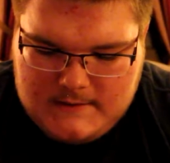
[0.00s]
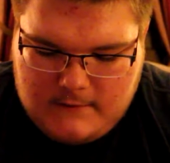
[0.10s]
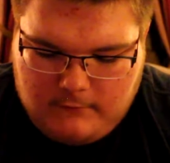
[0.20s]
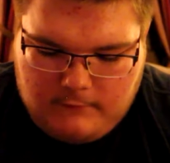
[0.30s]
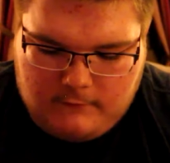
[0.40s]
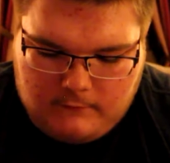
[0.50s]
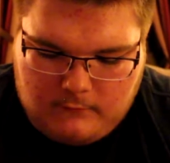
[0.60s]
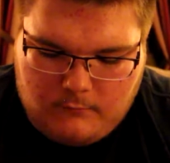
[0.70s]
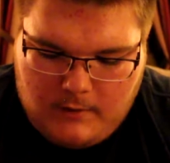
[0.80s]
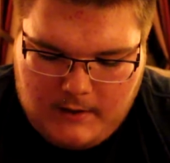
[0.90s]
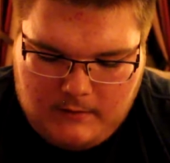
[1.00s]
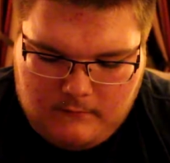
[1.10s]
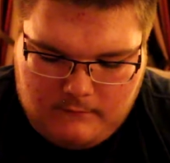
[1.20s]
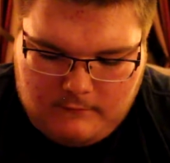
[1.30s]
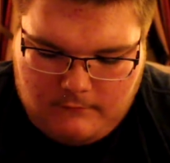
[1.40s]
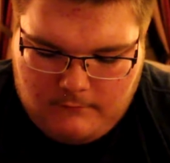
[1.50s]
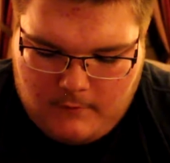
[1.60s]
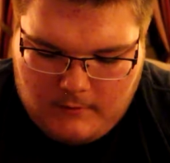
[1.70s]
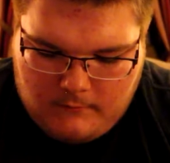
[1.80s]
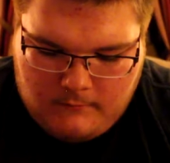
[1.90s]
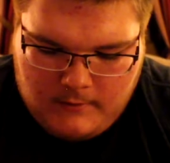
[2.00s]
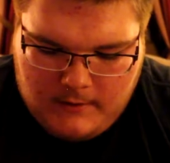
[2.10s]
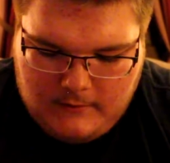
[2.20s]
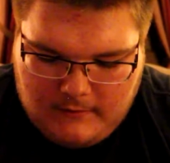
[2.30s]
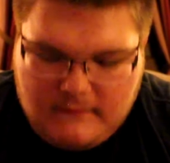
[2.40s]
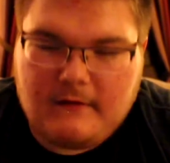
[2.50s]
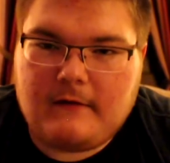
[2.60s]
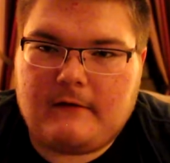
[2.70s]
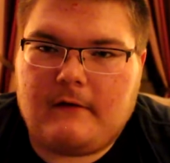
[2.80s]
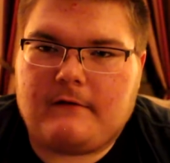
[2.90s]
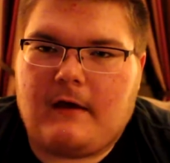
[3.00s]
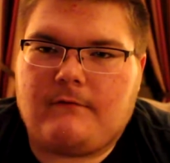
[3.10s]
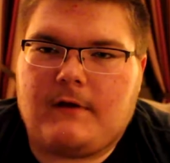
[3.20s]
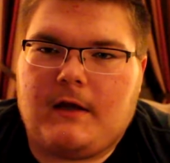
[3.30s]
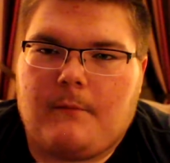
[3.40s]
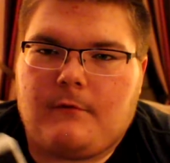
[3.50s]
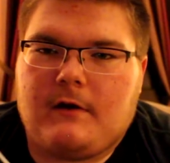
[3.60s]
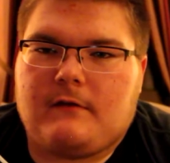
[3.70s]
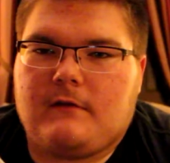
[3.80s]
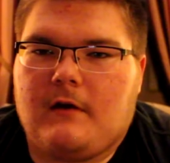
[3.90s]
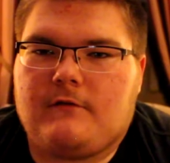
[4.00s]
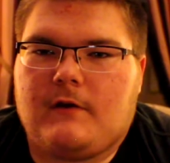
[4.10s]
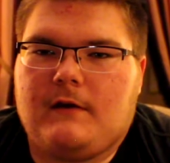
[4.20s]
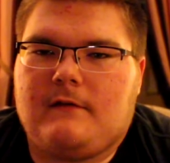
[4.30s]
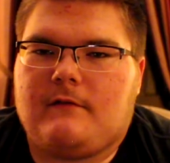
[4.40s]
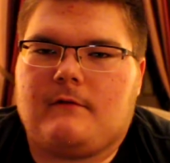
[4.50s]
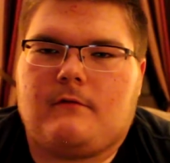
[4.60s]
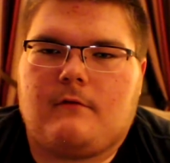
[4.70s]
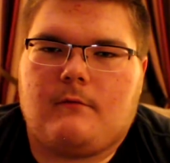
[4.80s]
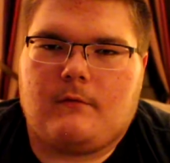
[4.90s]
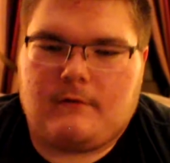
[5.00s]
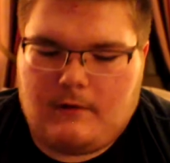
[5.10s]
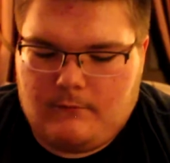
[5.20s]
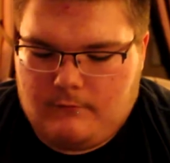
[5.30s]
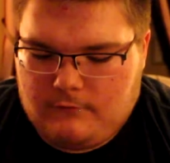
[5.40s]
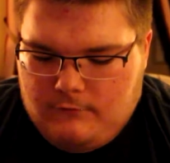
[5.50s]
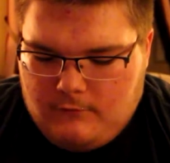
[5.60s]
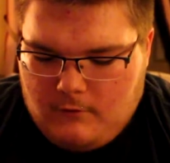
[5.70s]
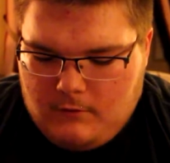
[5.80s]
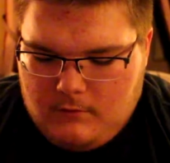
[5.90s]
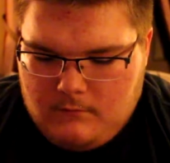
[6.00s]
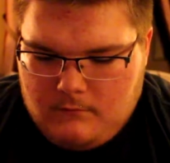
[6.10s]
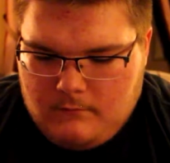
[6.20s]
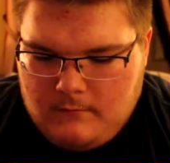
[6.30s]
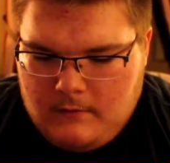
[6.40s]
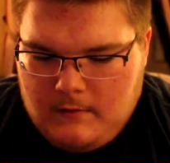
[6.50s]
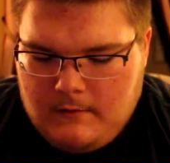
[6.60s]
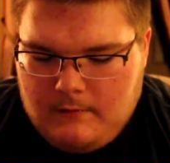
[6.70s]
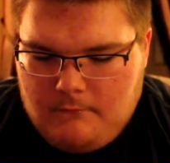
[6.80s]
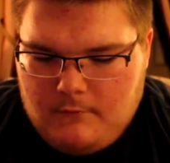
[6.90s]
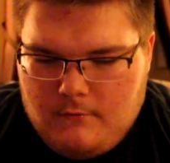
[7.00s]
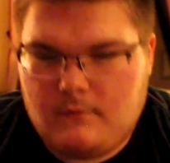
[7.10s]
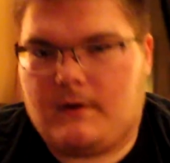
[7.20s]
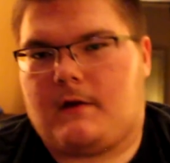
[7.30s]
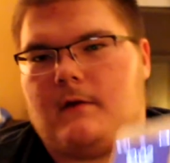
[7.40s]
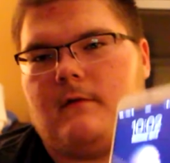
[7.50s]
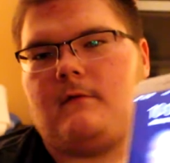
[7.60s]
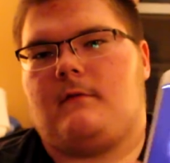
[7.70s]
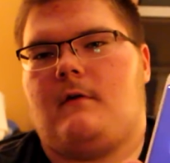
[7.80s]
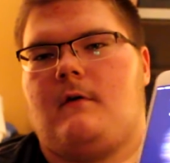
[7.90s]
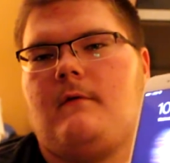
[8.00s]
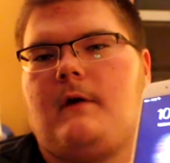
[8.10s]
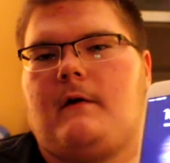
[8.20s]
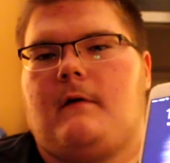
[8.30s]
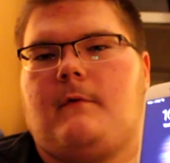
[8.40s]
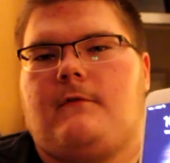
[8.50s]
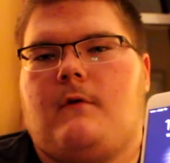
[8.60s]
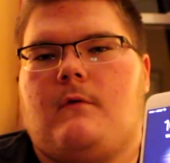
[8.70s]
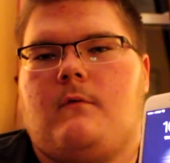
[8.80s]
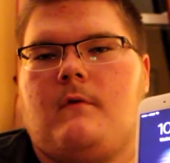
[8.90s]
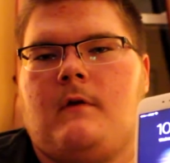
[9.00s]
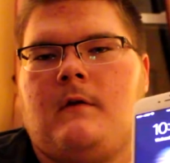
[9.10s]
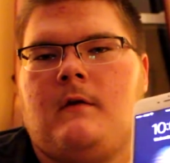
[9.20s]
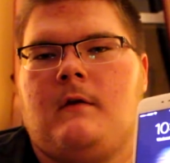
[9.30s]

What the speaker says: is just the white silver model. Like I said, it does have a upgraded Touch ID sensor, which I will show you real quick. So I got my phone on,